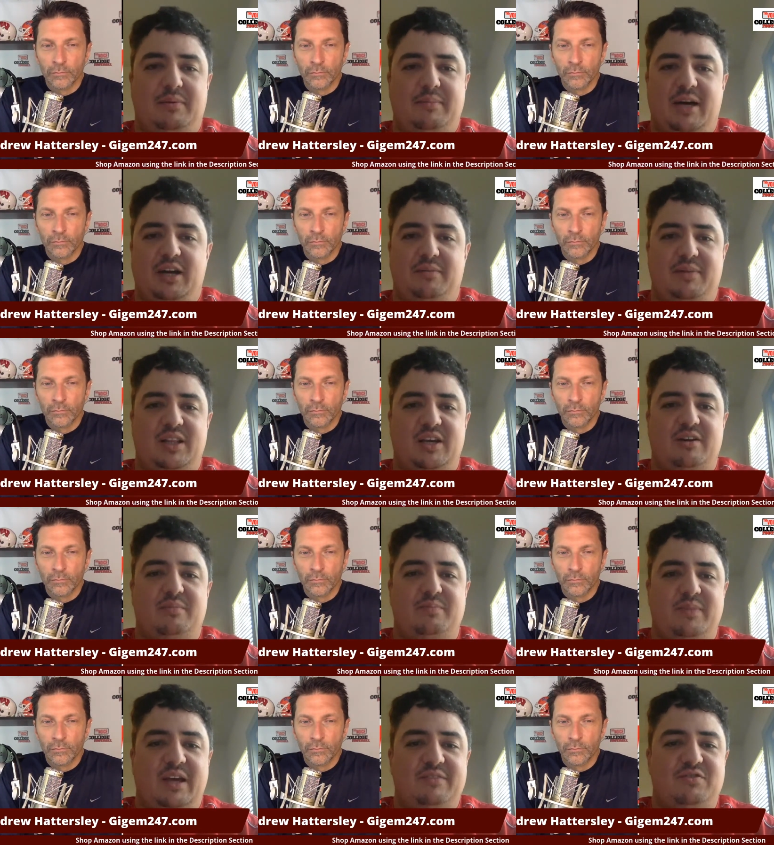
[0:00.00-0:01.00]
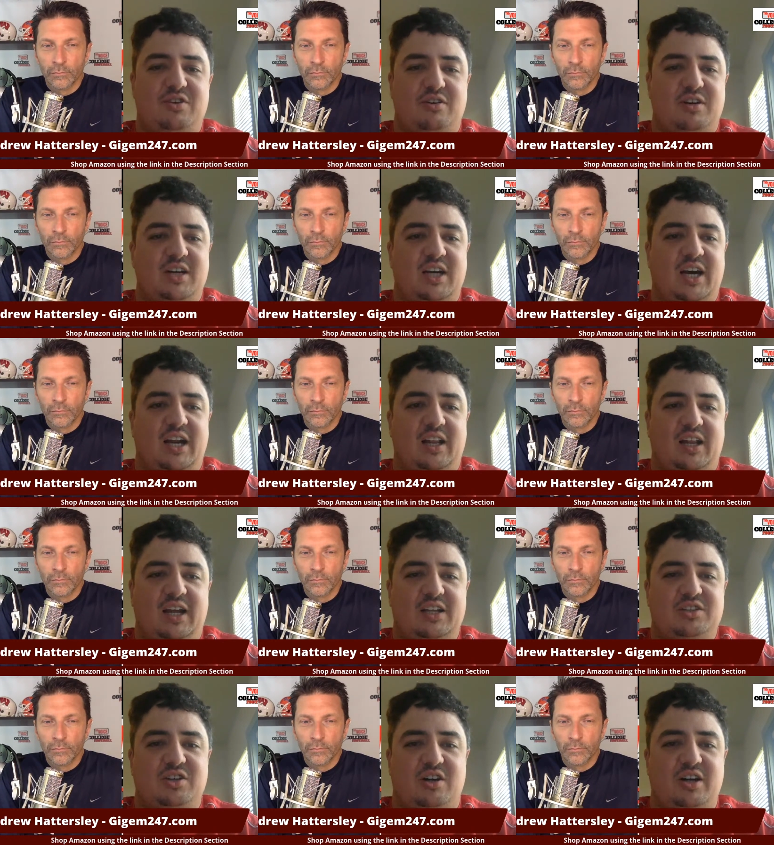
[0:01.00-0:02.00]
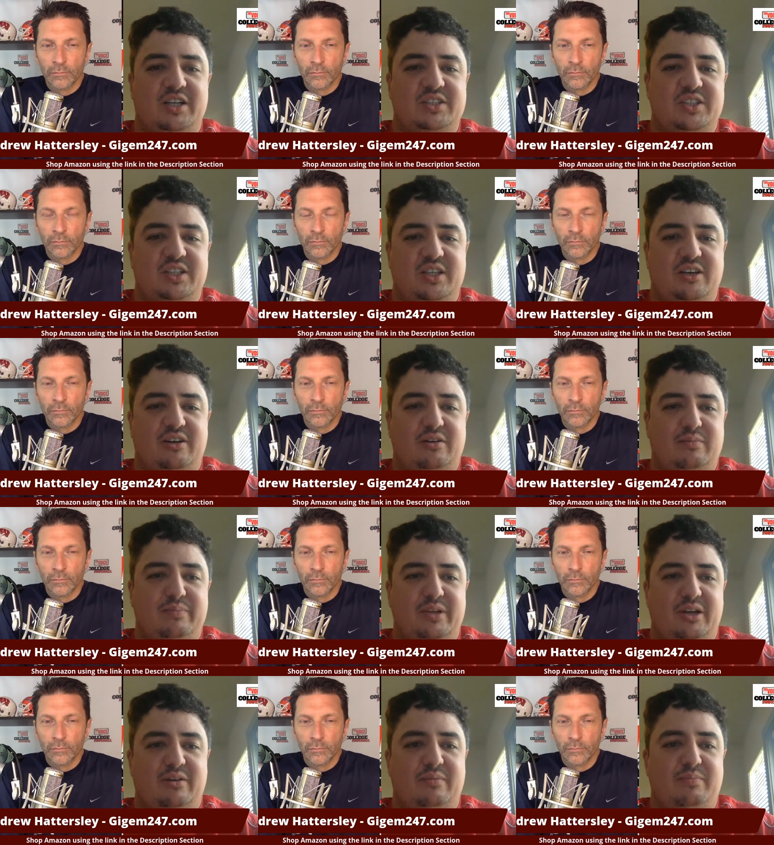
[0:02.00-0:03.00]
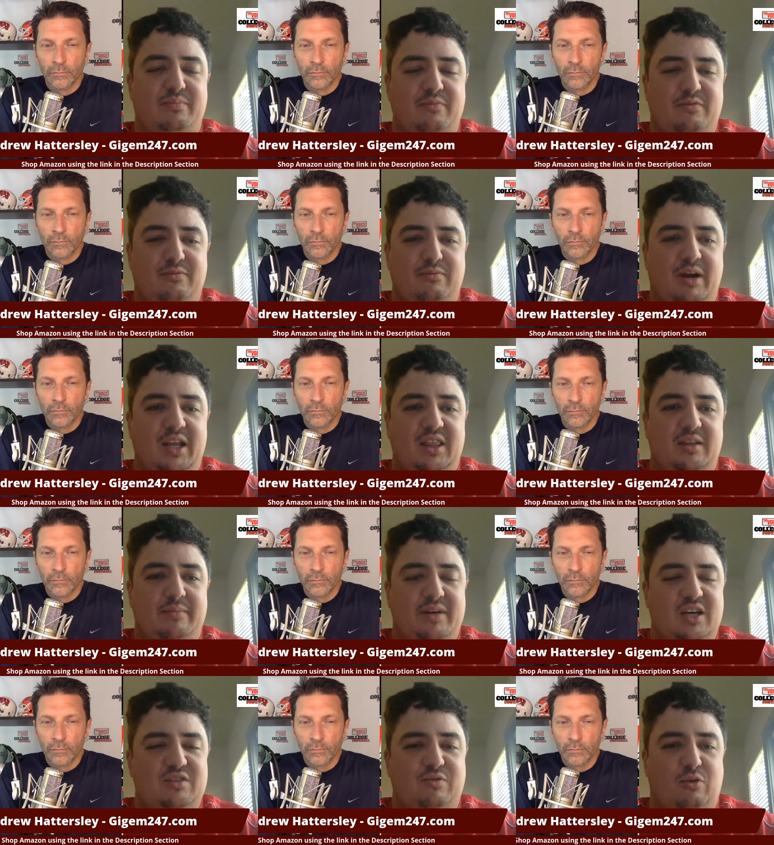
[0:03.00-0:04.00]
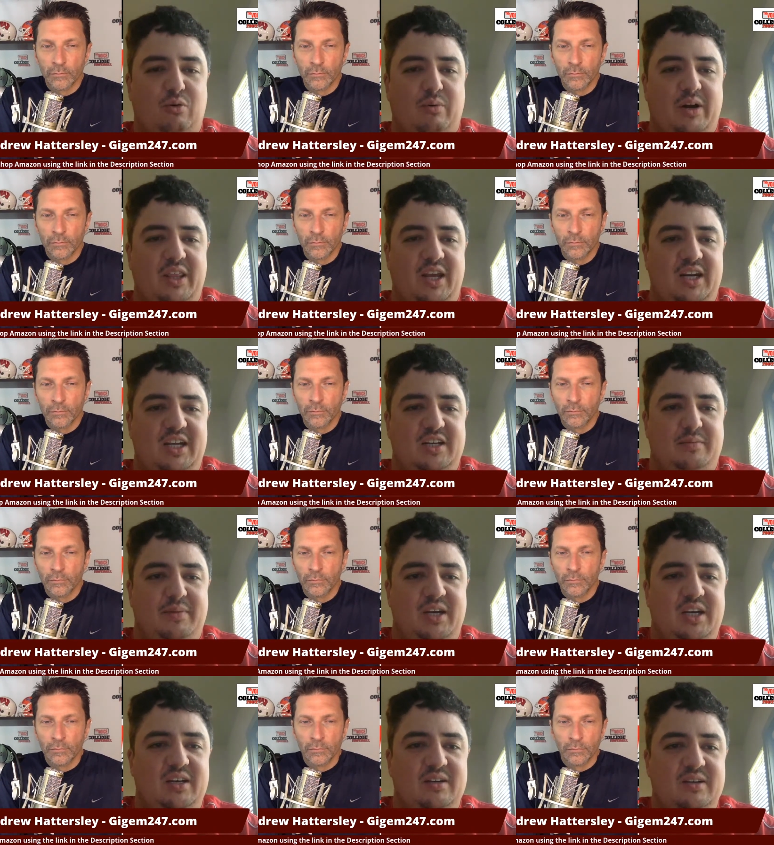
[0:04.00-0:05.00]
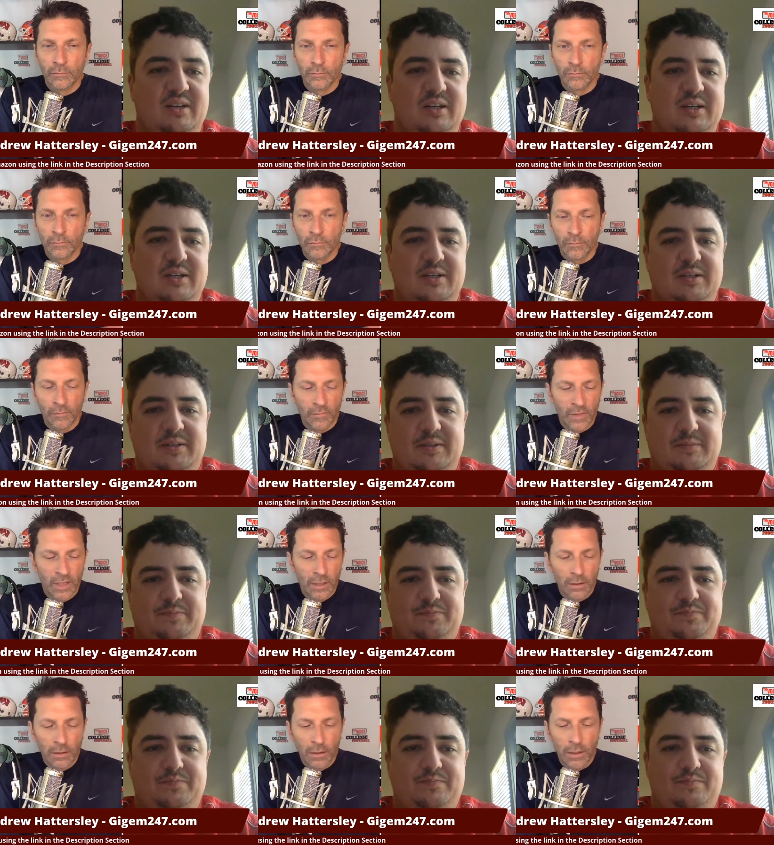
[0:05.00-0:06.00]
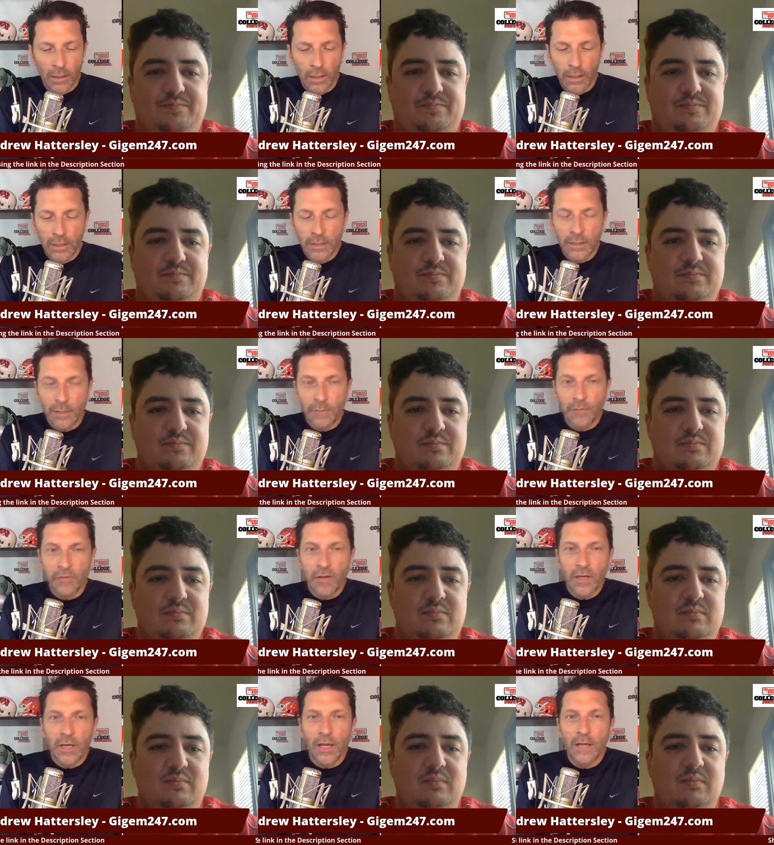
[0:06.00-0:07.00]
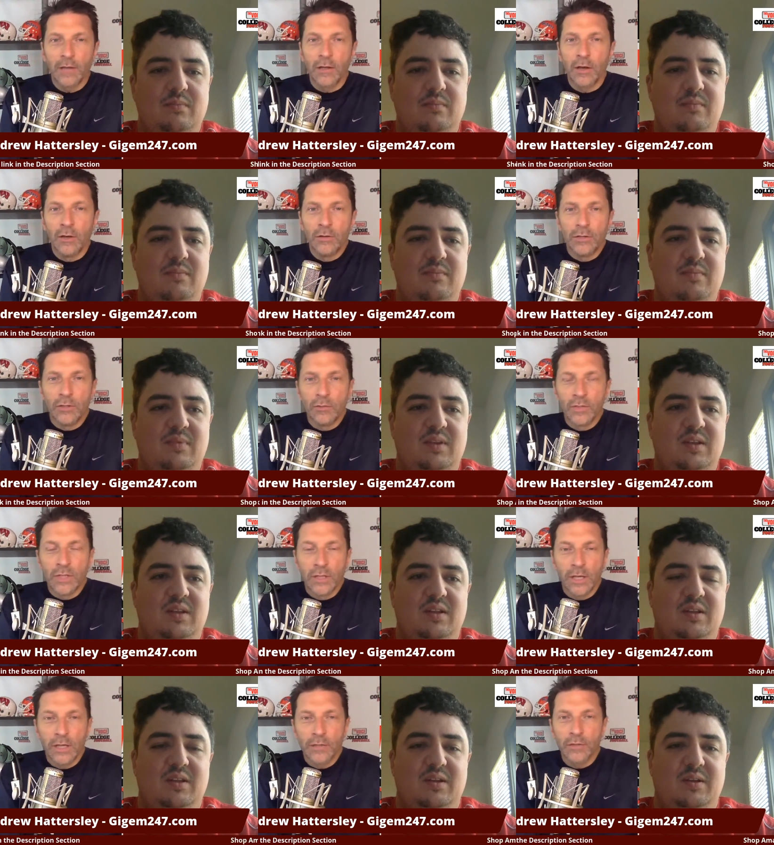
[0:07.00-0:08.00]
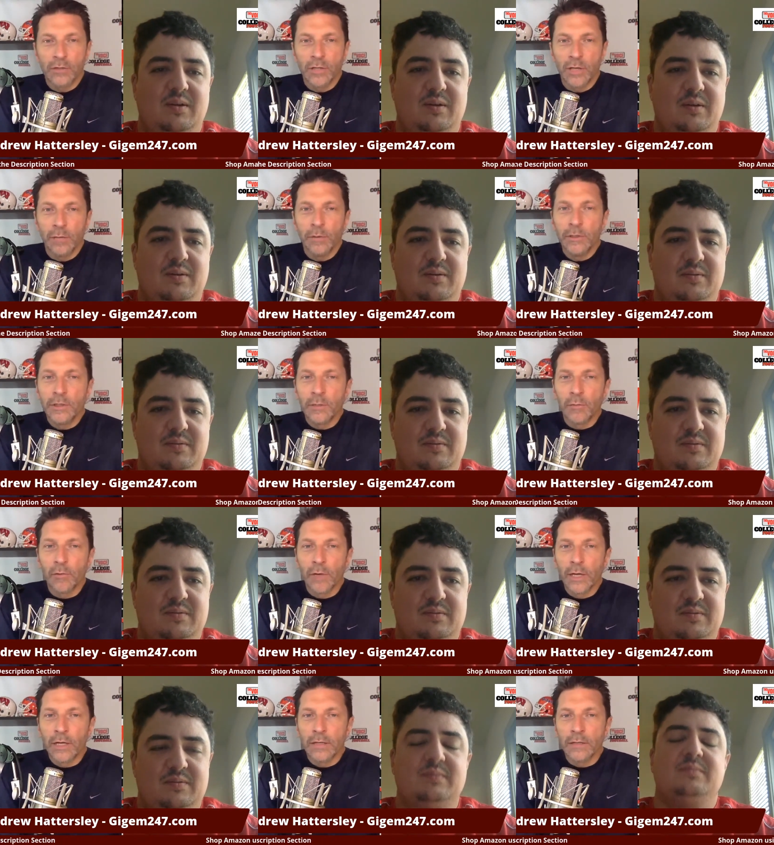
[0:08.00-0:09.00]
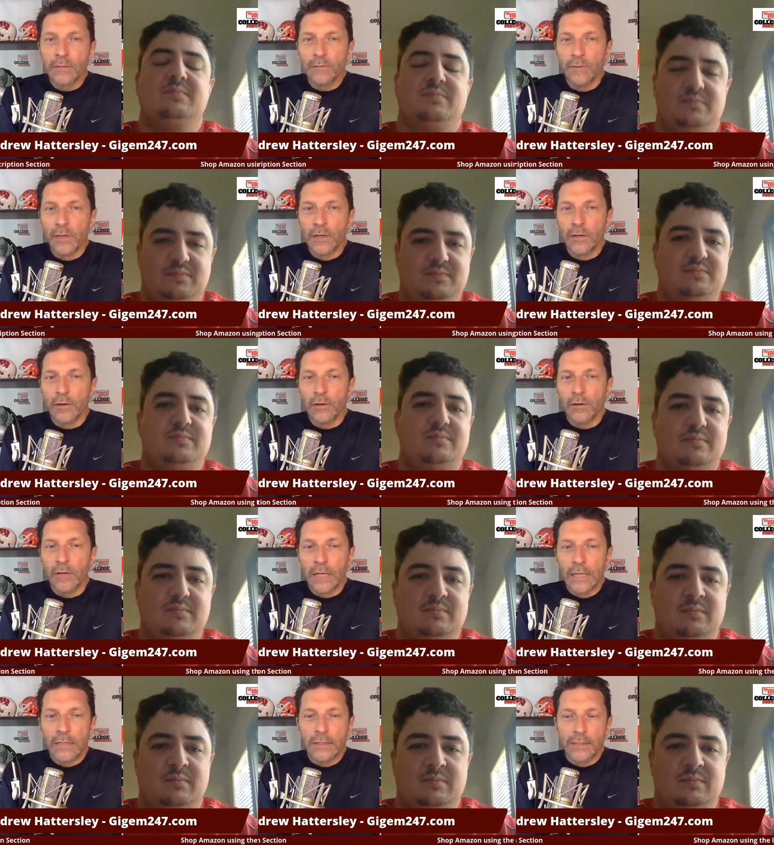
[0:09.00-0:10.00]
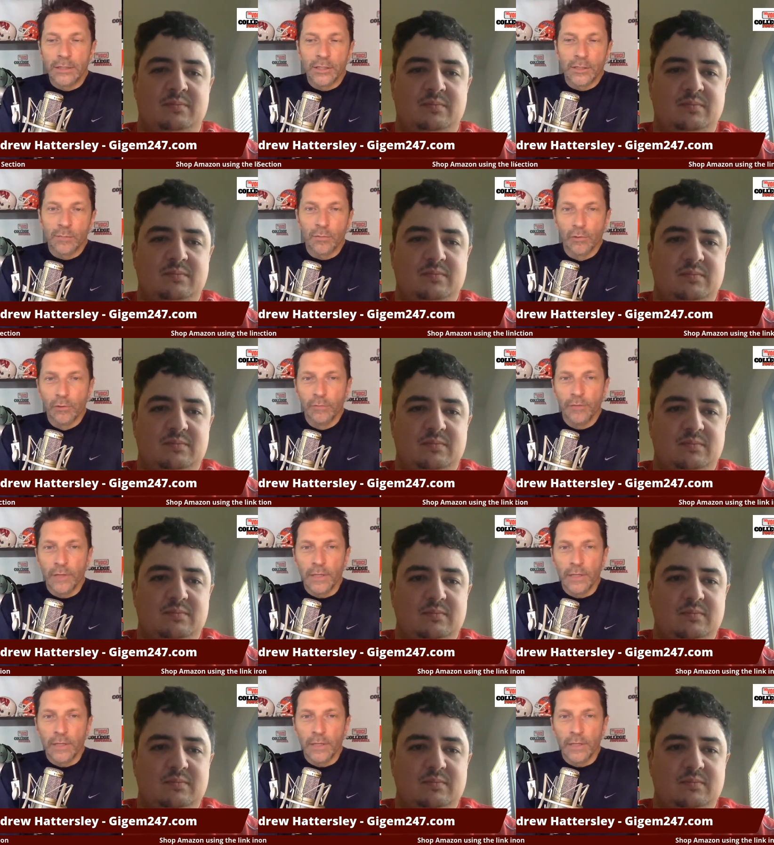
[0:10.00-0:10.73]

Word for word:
Speaker 1: momentum, and they've certainly got a lot of targets that they're right in the mix for where they need to be.
Speaker 2: Yeah, anytime you've got a head coach who has a national championship ring on his finger, it's just proof